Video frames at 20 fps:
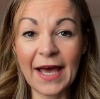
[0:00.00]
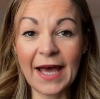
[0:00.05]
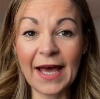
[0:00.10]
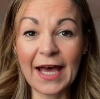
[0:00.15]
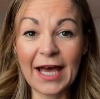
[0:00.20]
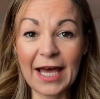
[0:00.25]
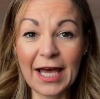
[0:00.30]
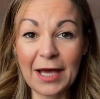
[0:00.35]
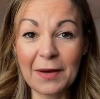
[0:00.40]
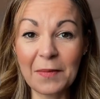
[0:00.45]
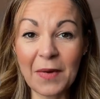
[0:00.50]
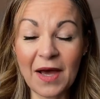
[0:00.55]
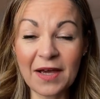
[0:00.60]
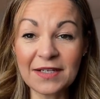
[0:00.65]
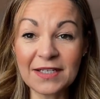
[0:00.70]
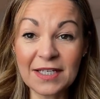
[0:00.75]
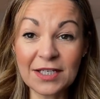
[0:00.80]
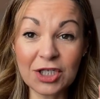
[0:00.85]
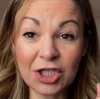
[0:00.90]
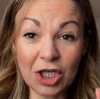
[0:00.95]
I
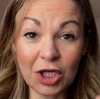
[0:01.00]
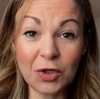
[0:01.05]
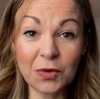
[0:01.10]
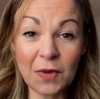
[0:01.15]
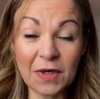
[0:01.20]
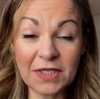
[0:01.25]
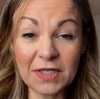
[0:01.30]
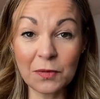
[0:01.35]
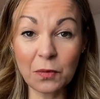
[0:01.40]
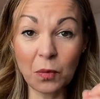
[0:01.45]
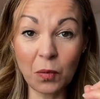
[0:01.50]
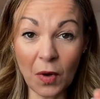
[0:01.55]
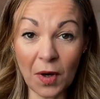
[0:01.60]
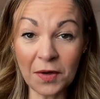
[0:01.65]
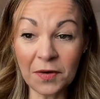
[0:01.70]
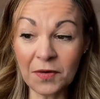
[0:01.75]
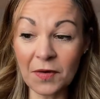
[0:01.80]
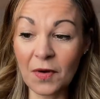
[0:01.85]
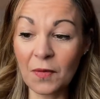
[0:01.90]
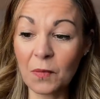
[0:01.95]
did two. I did
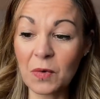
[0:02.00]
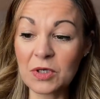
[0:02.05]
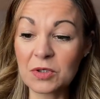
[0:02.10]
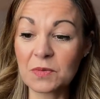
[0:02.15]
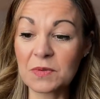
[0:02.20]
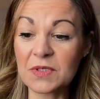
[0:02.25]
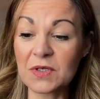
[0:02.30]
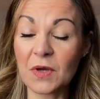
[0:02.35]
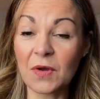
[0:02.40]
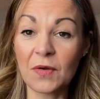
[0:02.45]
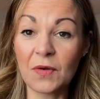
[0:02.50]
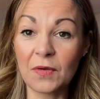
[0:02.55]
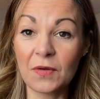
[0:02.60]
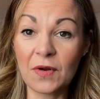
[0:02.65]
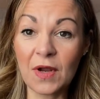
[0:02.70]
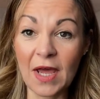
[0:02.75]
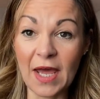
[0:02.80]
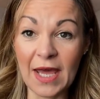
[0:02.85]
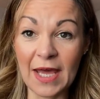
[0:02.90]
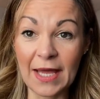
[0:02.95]
one which was
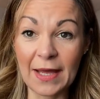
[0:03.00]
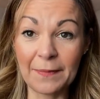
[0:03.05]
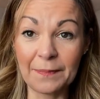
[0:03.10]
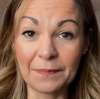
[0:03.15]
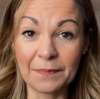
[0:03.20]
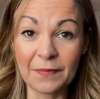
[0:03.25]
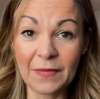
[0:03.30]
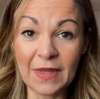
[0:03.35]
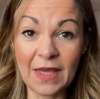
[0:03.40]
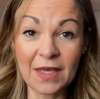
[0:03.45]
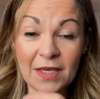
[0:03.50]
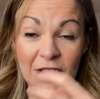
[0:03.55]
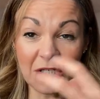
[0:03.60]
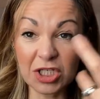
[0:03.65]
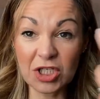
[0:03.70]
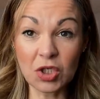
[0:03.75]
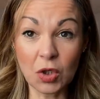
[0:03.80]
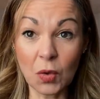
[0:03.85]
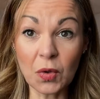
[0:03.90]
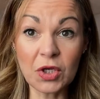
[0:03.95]
on
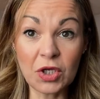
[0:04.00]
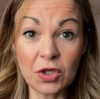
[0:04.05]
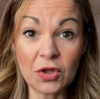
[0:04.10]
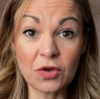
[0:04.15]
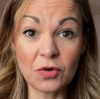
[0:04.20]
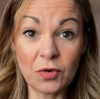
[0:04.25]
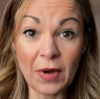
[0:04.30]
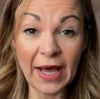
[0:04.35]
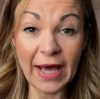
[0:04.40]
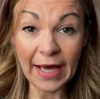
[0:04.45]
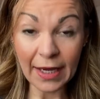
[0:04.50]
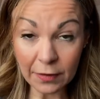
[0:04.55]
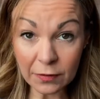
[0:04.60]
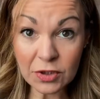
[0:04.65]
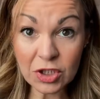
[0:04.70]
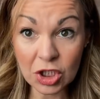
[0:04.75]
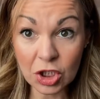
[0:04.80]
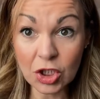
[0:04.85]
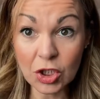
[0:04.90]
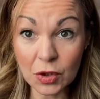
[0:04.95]
just talking you through how
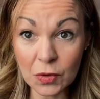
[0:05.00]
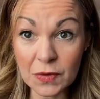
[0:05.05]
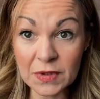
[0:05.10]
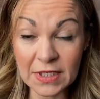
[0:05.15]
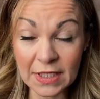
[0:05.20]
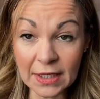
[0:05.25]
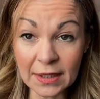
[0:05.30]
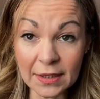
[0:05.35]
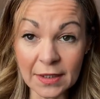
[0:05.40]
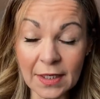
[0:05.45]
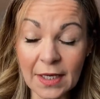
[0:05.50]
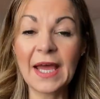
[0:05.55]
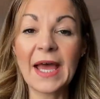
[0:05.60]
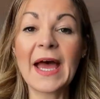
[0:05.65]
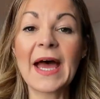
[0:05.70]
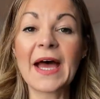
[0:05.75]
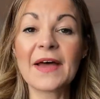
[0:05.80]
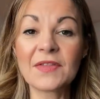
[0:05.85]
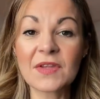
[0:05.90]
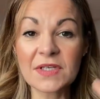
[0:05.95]
to use it.
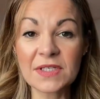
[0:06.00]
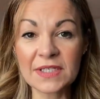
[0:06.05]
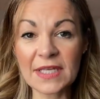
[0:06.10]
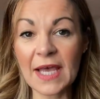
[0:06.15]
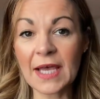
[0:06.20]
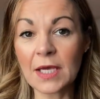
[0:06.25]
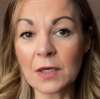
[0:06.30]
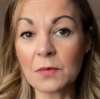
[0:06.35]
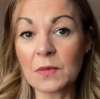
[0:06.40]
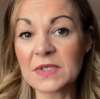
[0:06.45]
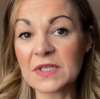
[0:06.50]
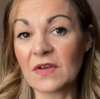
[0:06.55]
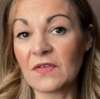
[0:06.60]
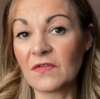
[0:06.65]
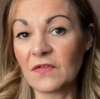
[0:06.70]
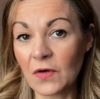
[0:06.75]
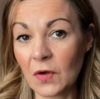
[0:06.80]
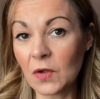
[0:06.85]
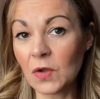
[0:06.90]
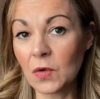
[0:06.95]
And the second was a
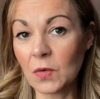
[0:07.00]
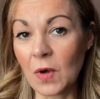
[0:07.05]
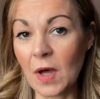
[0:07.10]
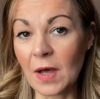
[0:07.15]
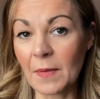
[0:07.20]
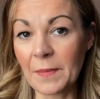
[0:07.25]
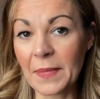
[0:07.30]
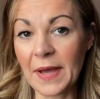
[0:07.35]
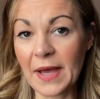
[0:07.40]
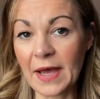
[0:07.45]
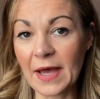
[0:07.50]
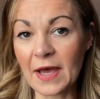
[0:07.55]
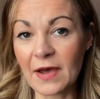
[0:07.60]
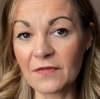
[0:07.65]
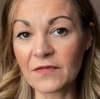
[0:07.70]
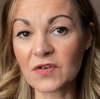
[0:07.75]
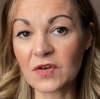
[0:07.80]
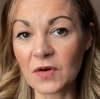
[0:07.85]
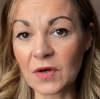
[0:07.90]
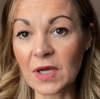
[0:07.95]
follow-up
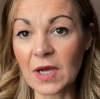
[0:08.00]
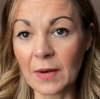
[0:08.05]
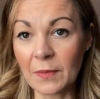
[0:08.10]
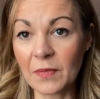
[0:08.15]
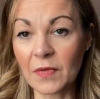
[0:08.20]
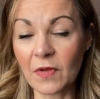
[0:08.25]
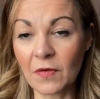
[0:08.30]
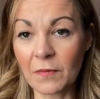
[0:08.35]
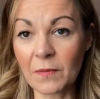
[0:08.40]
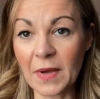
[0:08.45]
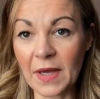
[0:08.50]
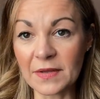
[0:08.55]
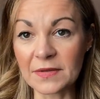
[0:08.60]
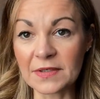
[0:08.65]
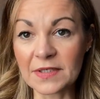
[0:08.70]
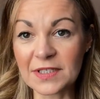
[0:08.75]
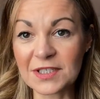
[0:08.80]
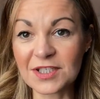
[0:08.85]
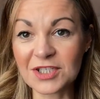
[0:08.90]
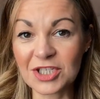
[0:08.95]
after a couple of
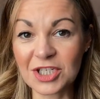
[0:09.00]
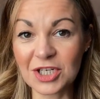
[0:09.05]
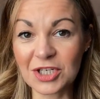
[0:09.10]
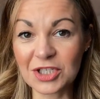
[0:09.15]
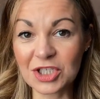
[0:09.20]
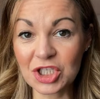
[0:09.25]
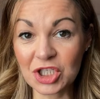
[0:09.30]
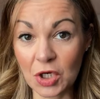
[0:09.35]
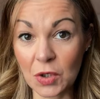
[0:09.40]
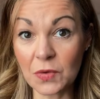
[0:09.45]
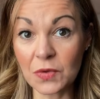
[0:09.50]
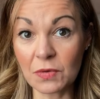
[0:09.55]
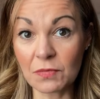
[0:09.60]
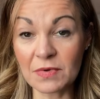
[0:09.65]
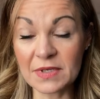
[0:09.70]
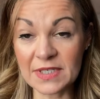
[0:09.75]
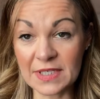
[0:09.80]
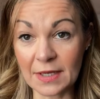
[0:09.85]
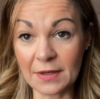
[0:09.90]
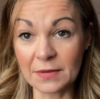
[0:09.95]
months to show the
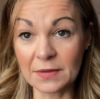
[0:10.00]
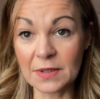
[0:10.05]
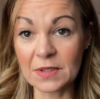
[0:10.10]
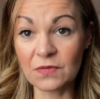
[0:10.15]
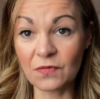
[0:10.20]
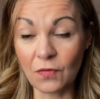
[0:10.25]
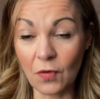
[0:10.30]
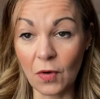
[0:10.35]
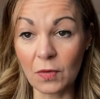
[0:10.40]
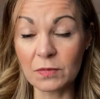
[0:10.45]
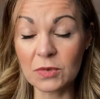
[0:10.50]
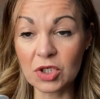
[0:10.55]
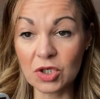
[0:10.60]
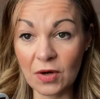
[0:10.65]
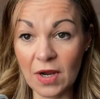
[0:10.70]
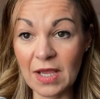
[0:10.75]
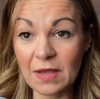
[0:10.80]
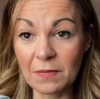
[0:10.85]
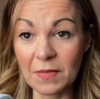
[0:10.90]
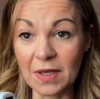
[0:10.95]
results from
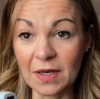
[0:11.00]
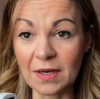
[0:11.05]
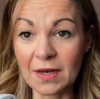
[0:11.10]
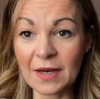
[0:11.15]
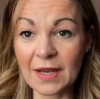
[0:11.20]
treatment.